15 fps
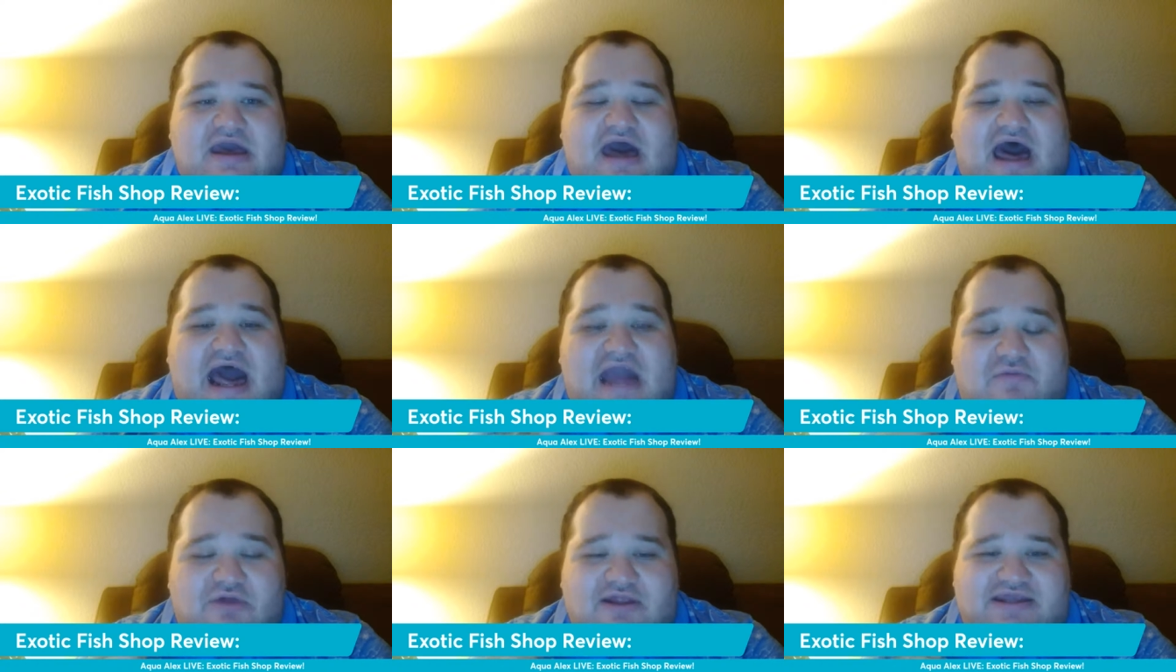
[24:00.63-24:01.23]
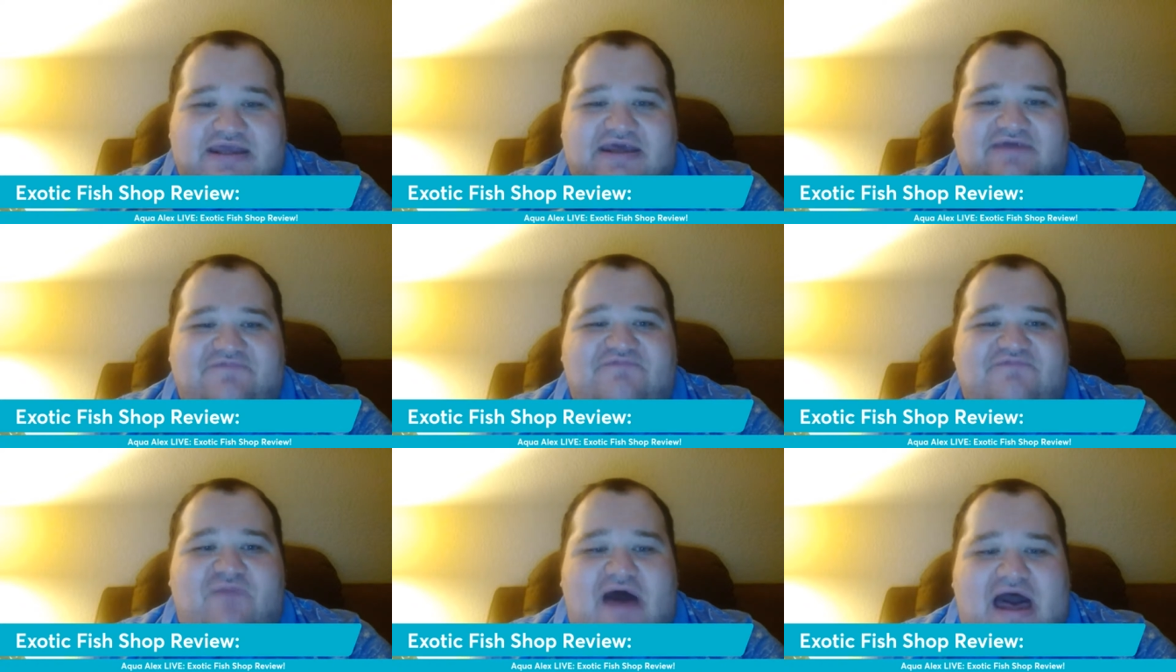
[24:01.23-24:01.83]
I would
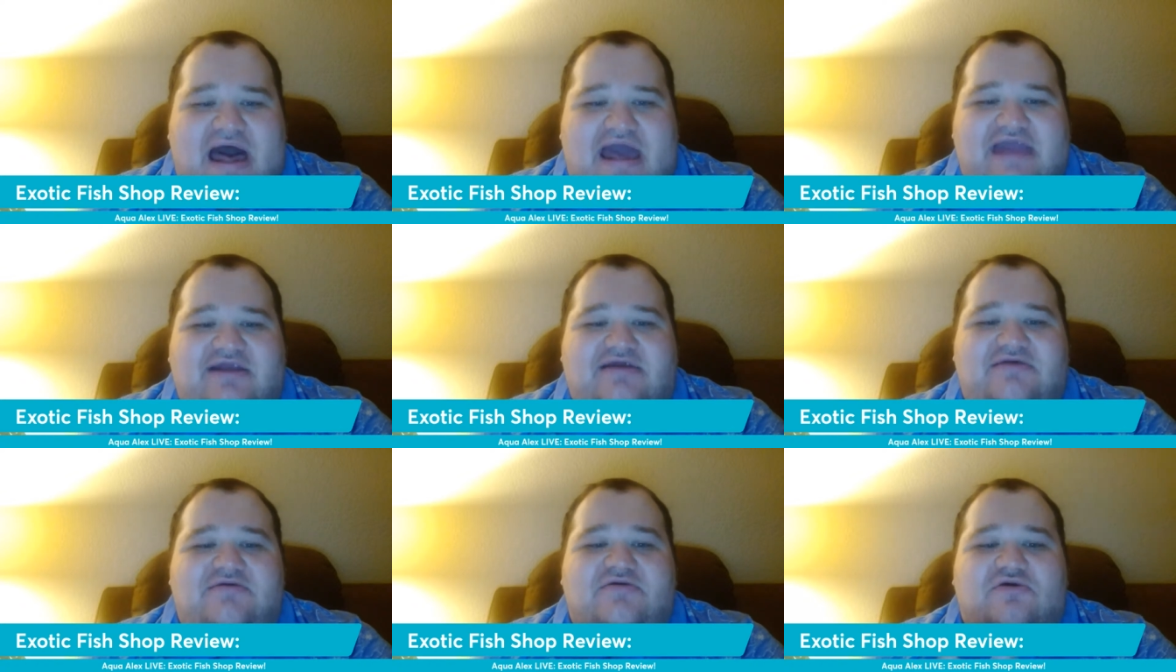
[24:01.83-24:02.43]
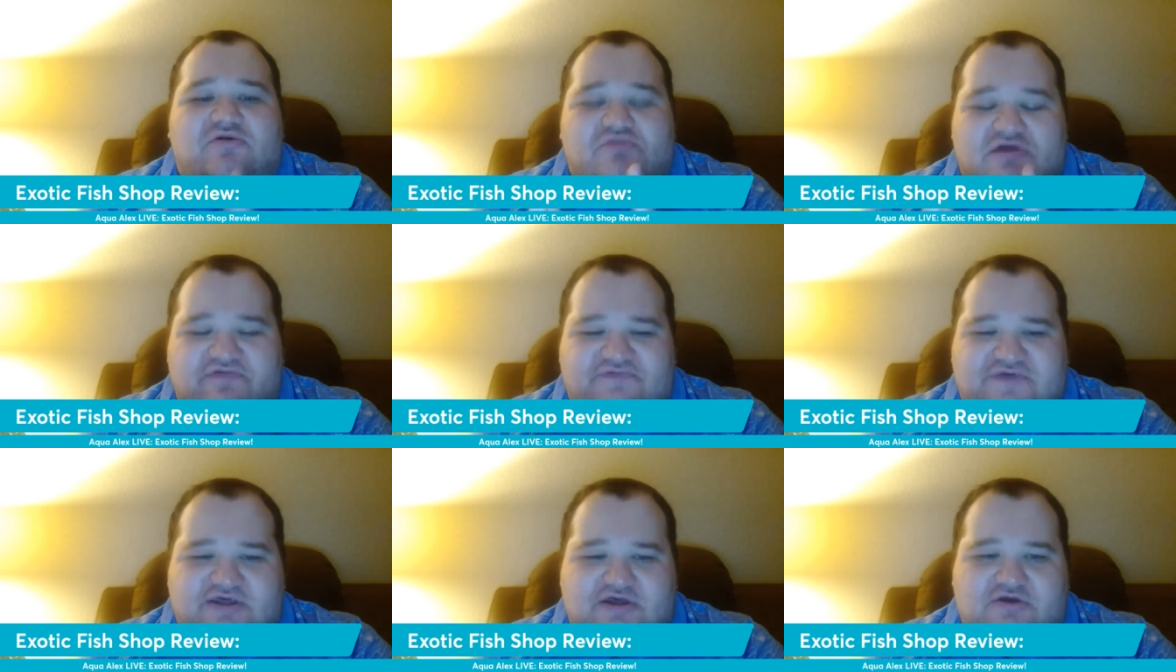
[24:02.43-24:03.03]
give my
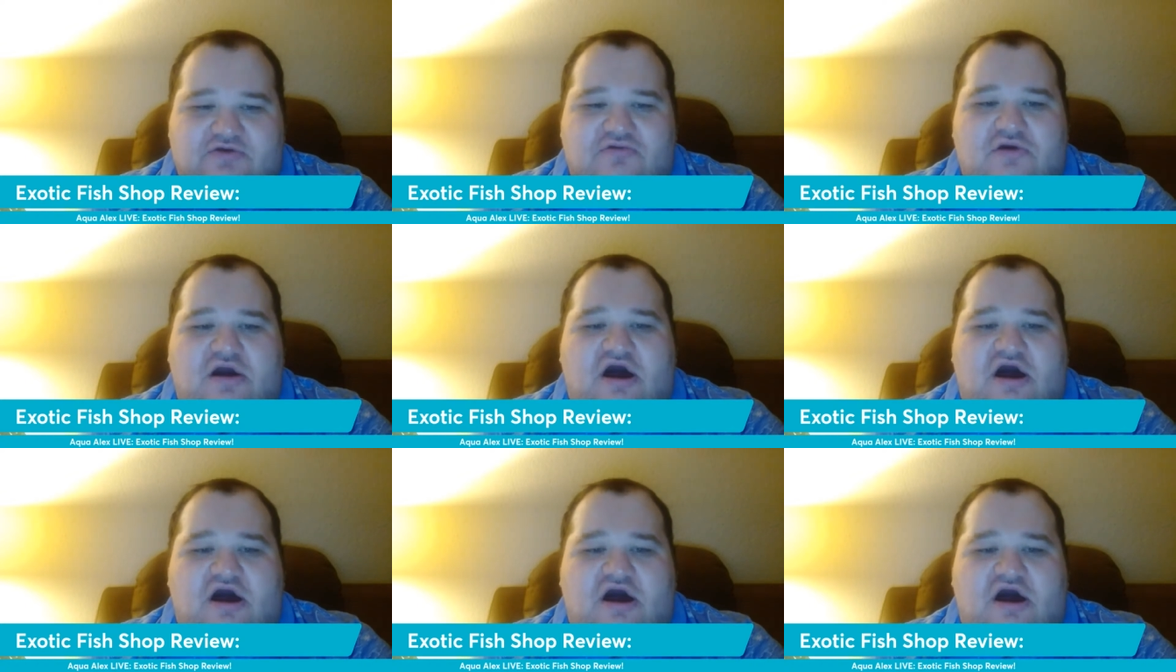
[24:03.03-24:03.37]
review